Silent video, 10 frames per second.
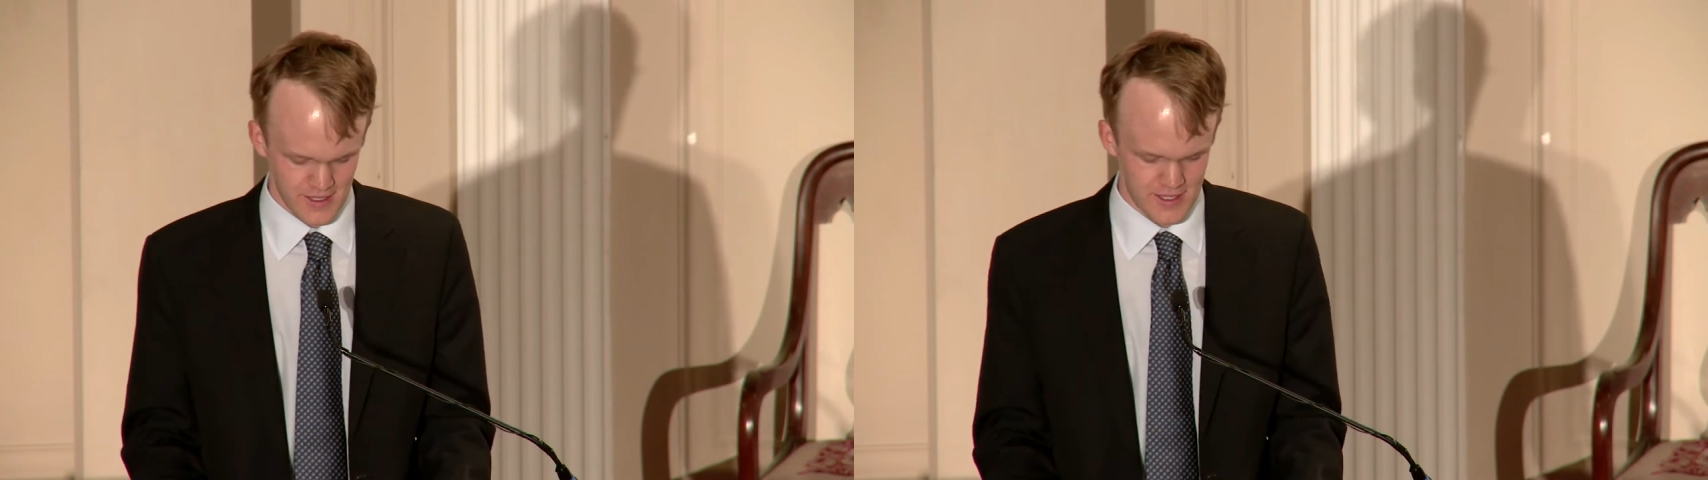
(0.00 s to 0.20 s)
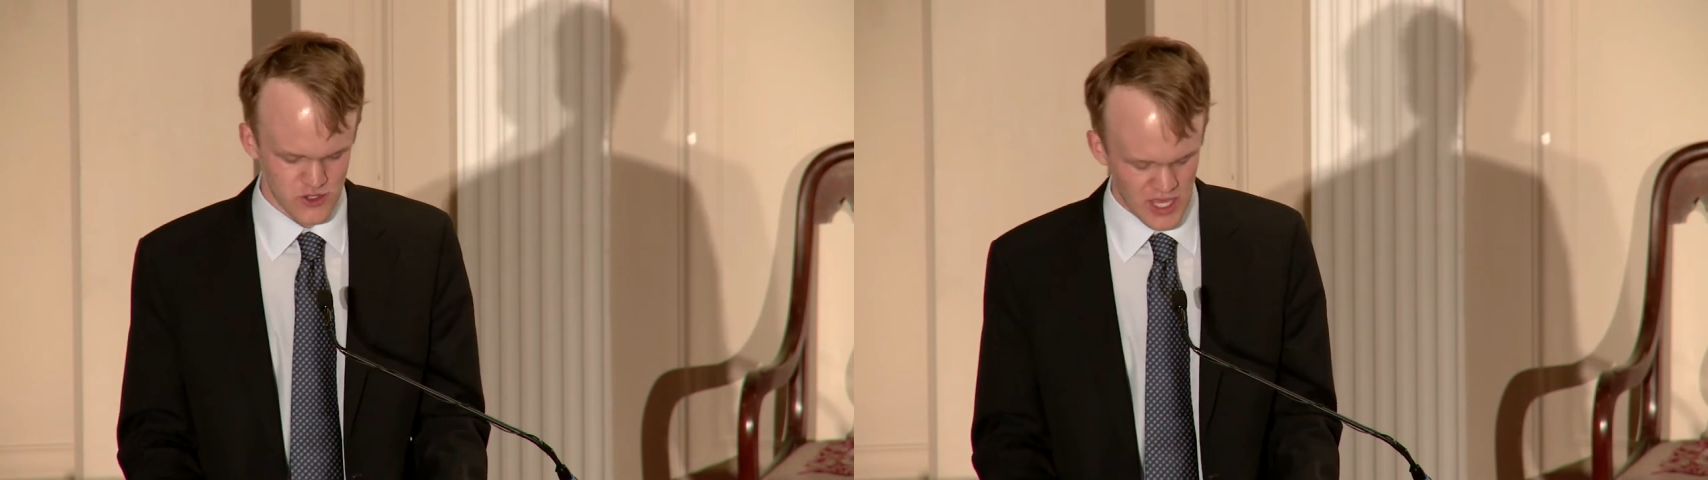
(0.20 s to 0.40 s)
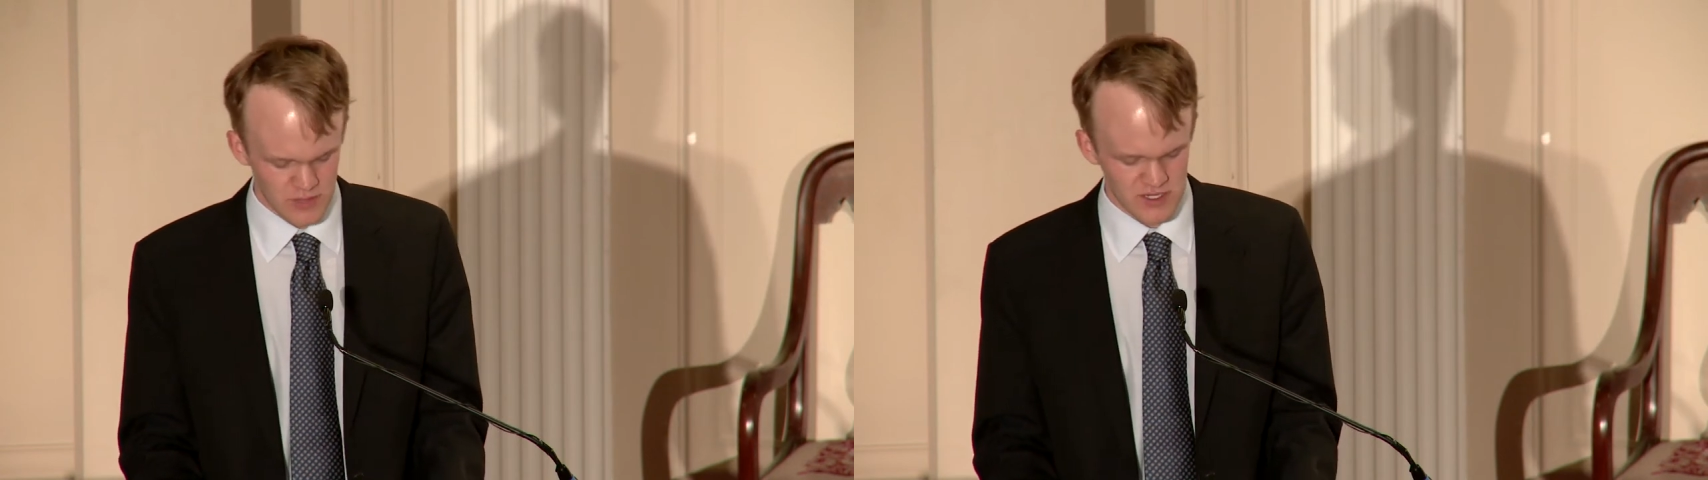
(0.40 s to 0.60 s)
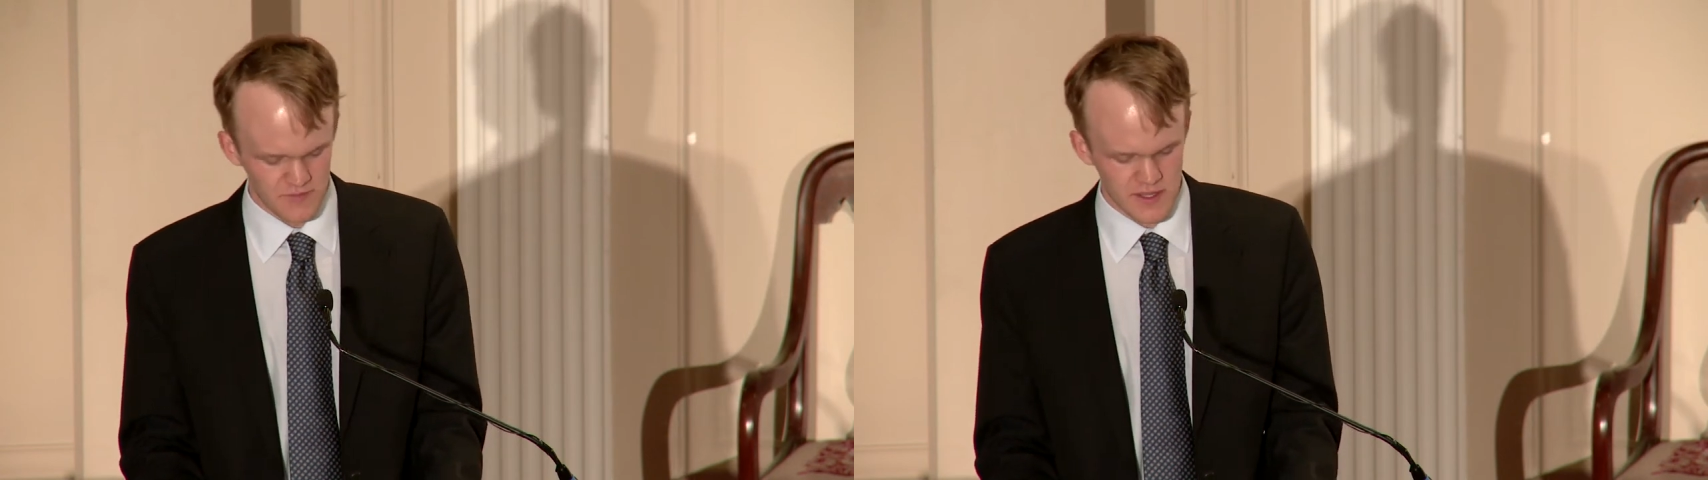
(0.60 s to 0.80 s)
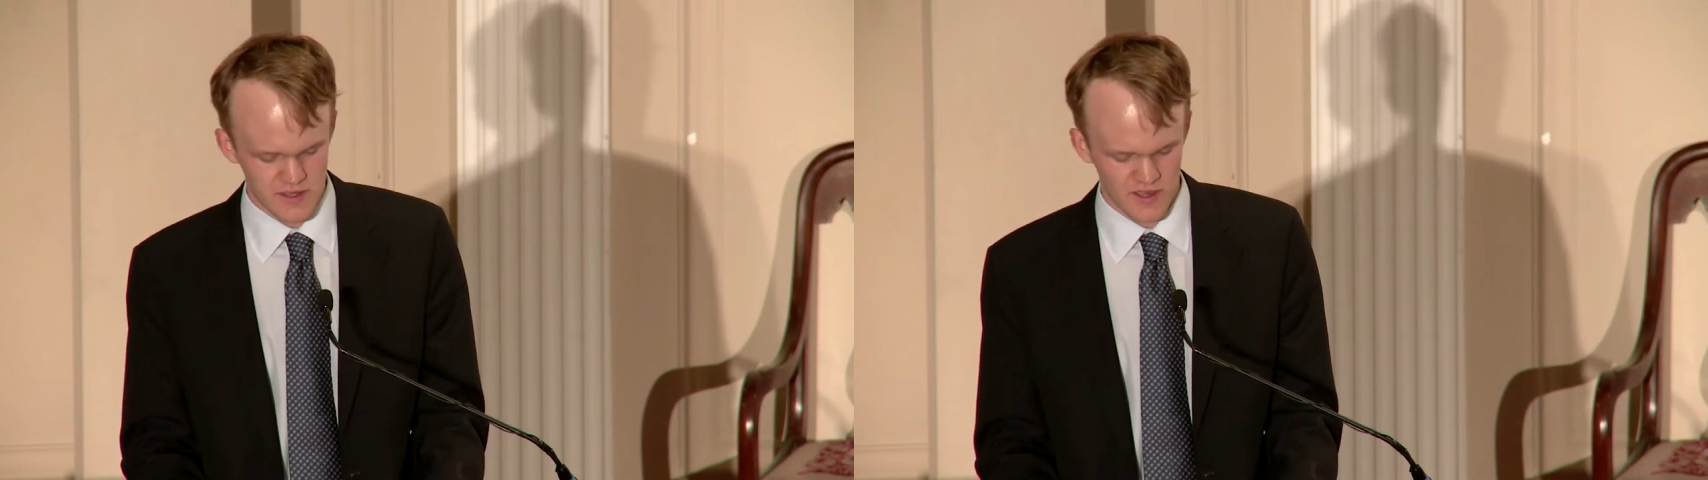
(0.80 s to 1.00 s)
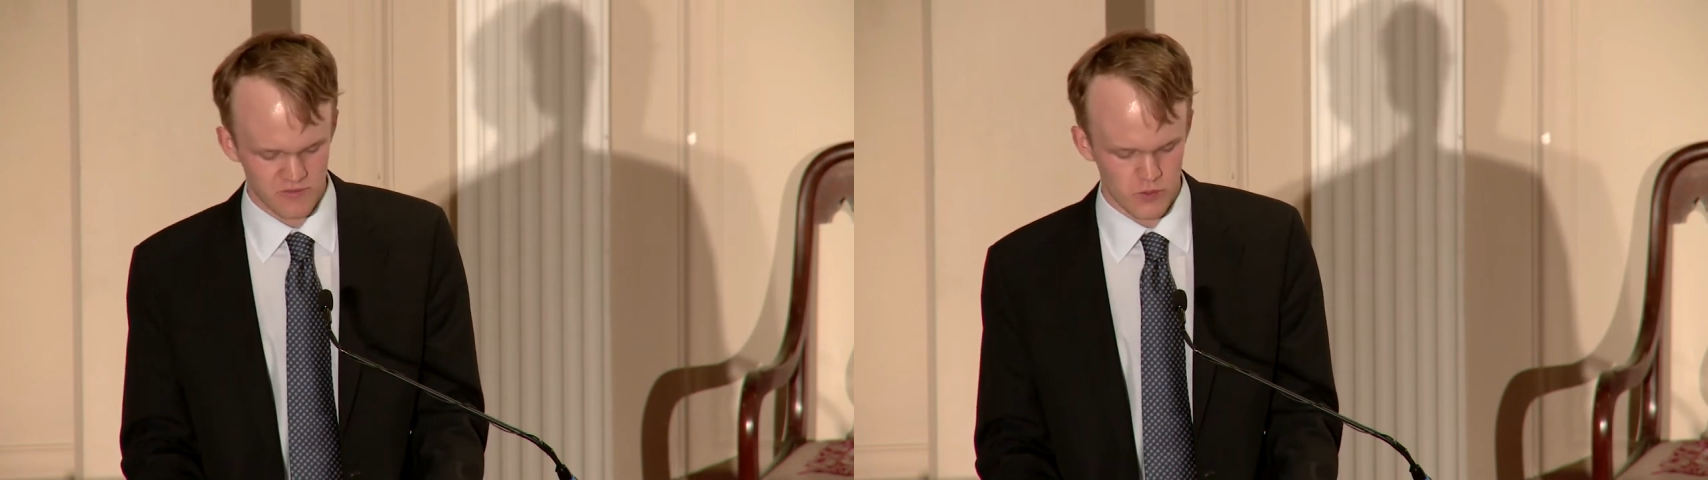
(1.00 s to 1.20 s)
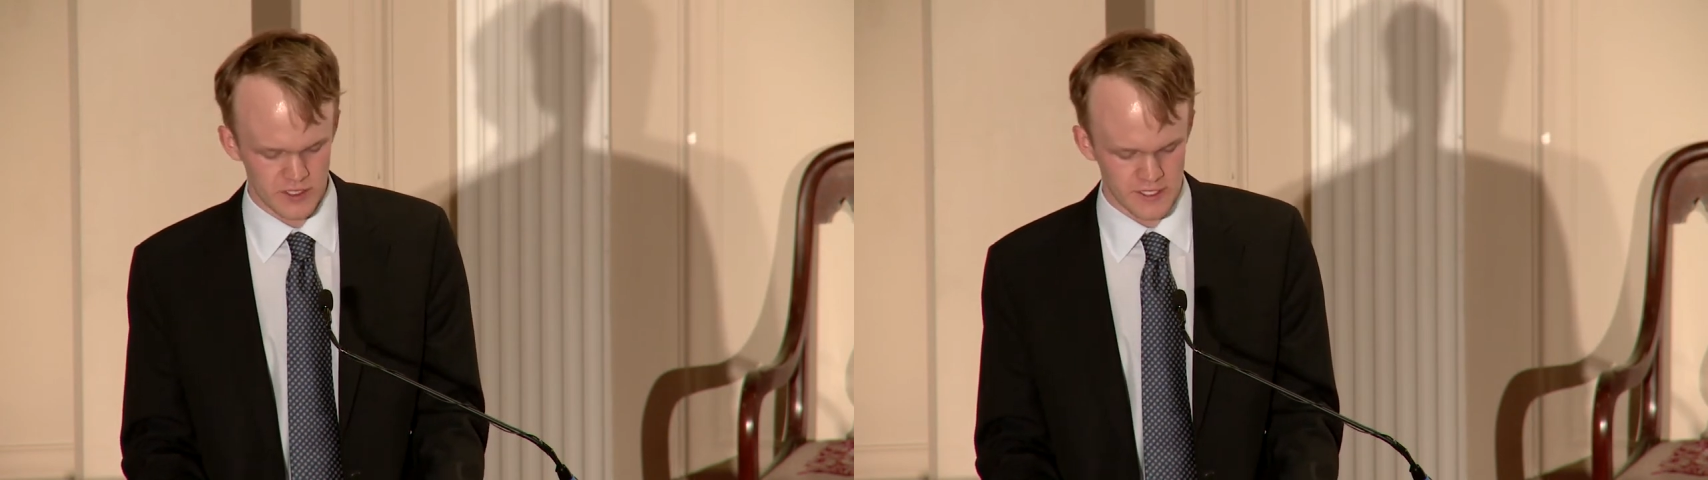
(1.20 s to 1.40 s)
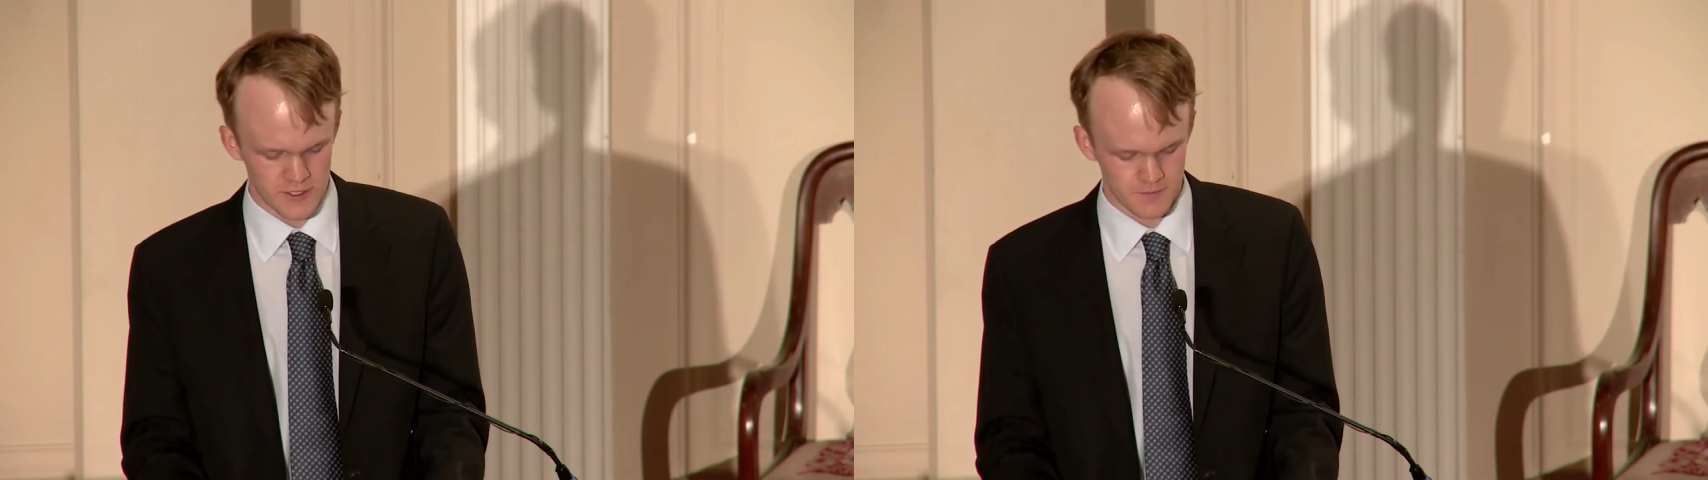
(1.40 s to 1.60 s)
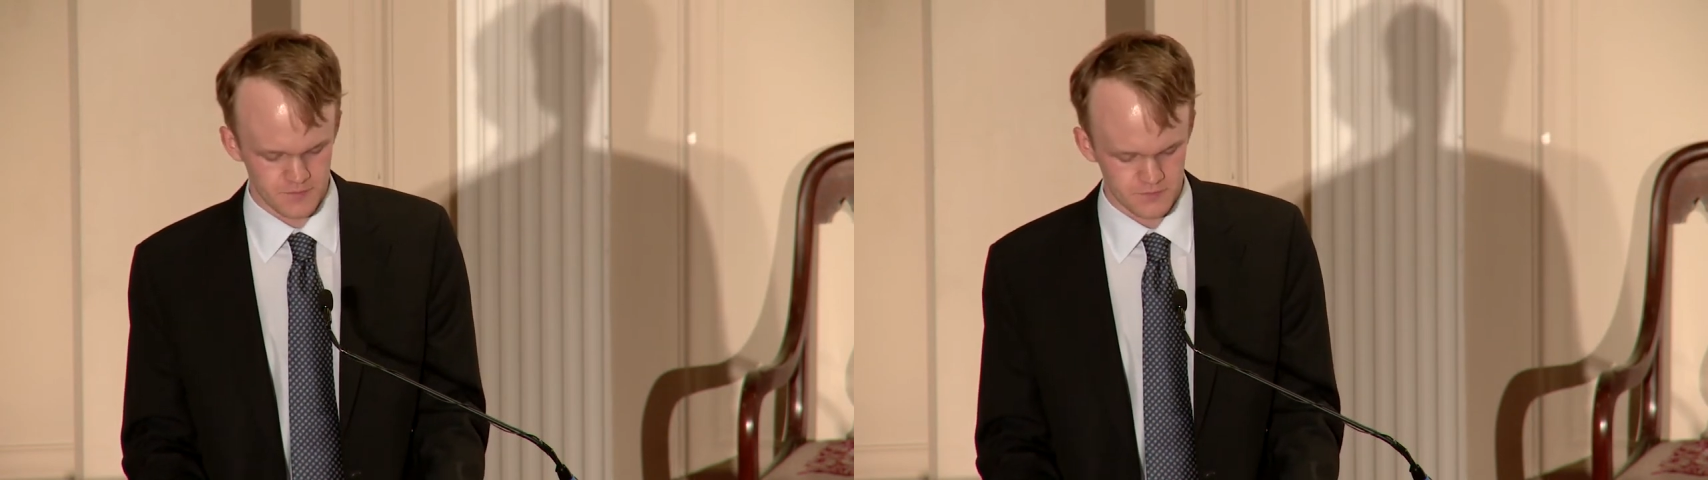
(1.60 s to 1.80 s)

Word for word: In January of my sophomore year,